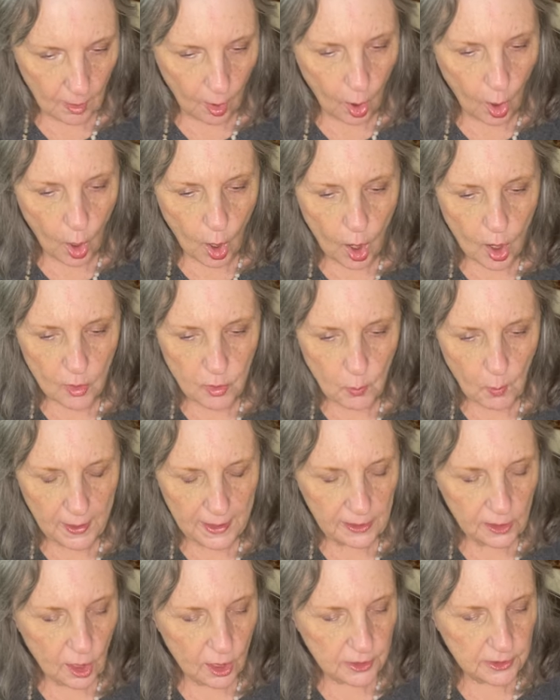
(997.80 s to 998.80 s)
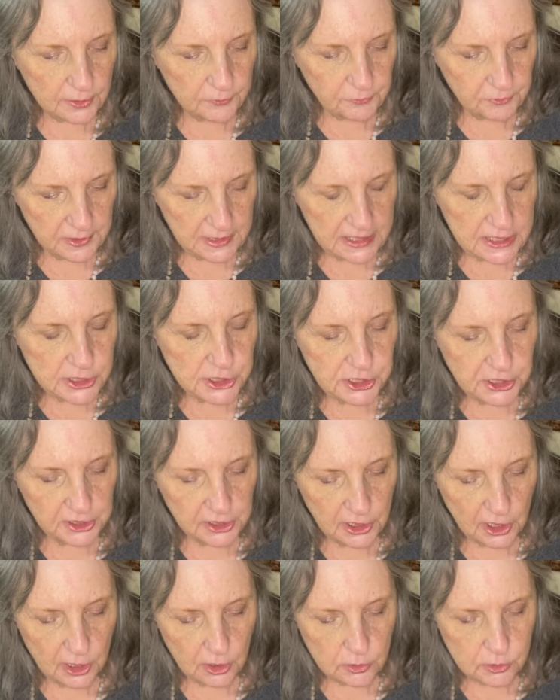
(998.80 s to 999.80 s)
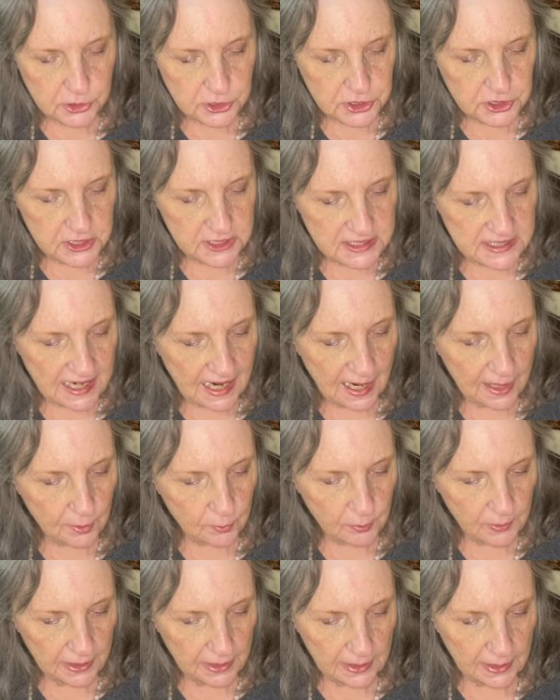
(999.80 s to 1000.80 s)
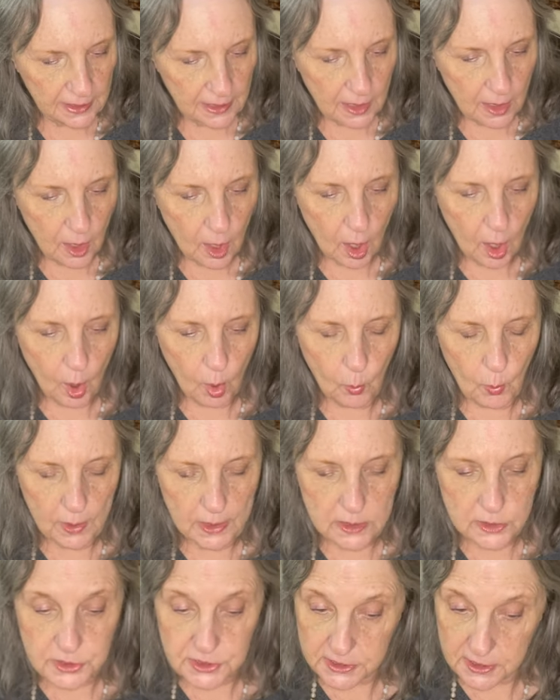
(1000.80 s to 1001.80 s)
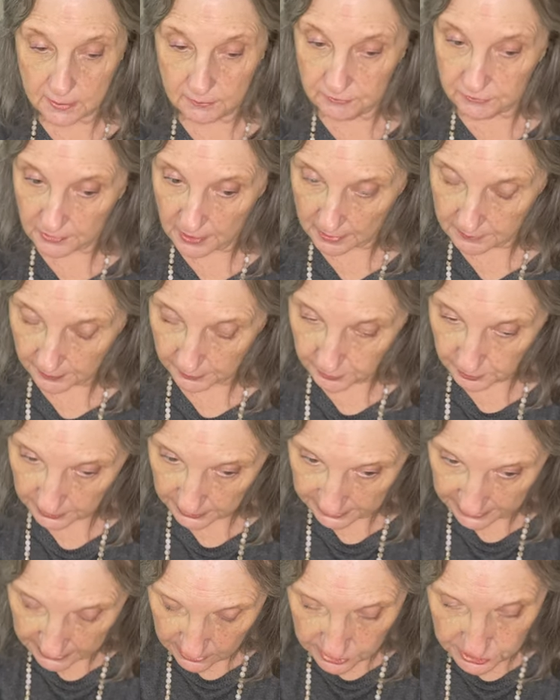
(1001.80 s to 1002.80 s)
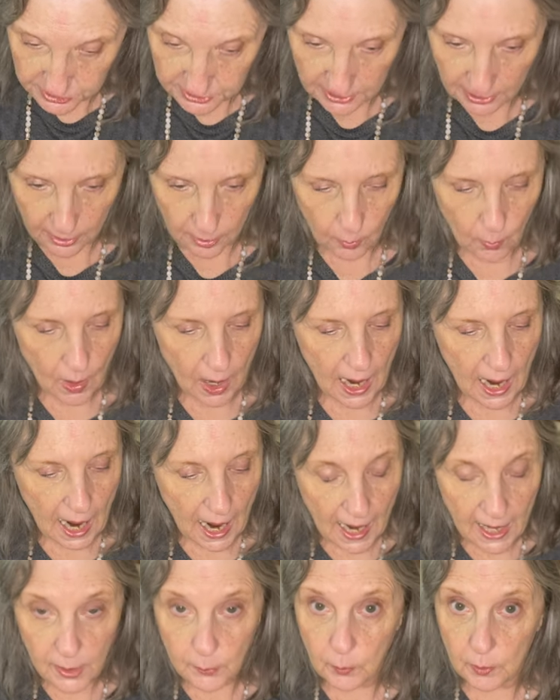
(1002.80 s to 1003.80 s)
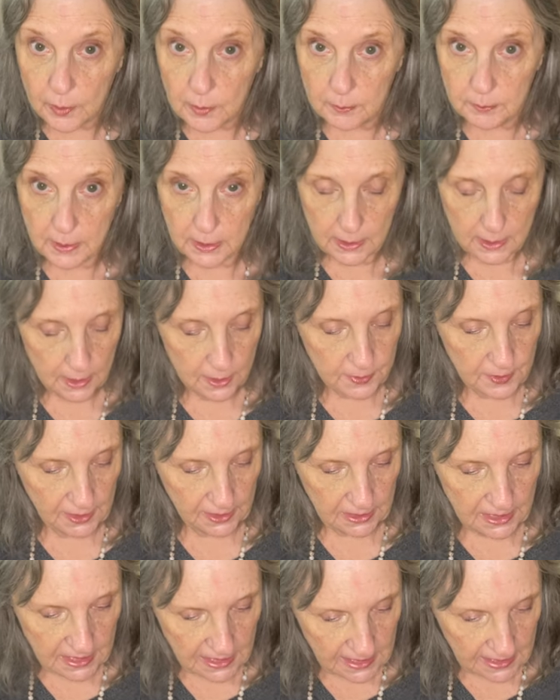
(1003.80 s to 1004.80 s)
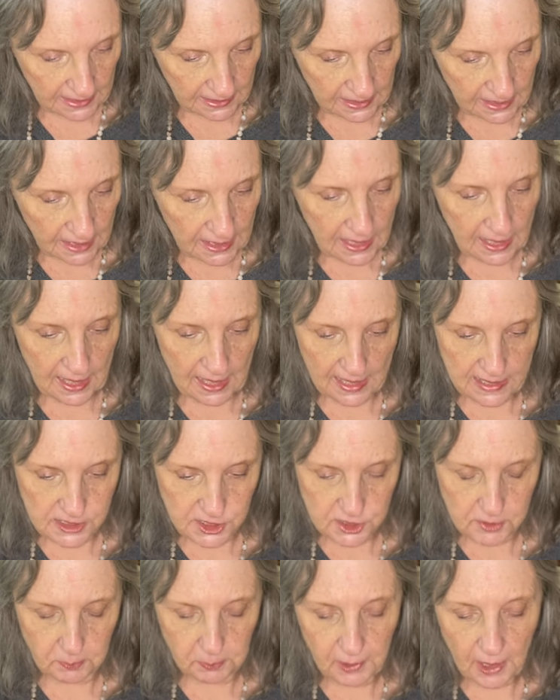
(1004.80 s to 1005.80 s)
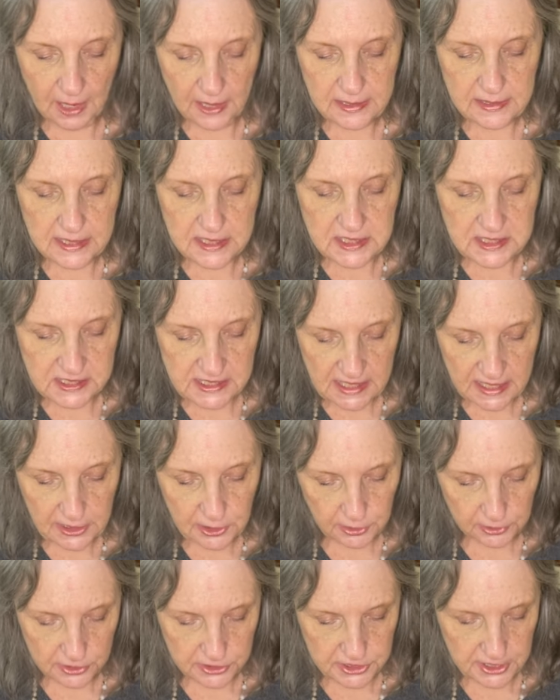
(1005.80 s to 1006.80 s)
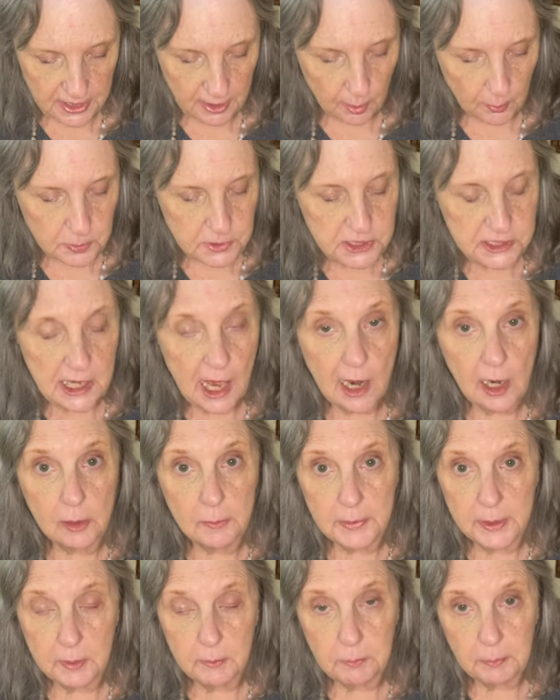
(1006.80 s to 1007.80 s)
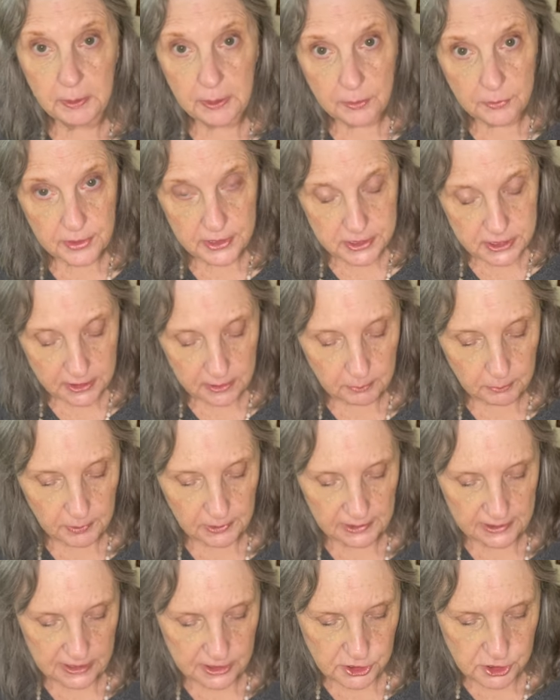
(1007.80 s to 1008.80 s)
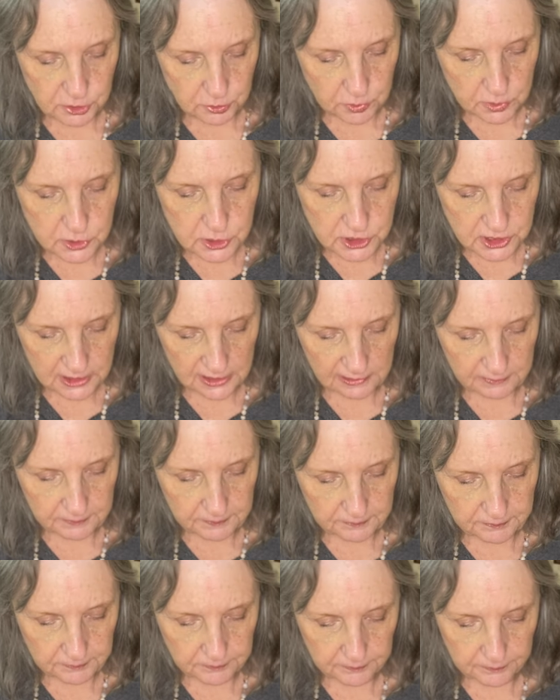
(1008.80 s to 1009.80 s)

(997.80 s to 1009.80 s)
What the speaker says: All the way along the Phoenician coast to Tyre, where some 500 years ago, Hiram, the king, had supplied the cedar to help Solomon build the temple in Jerusalem.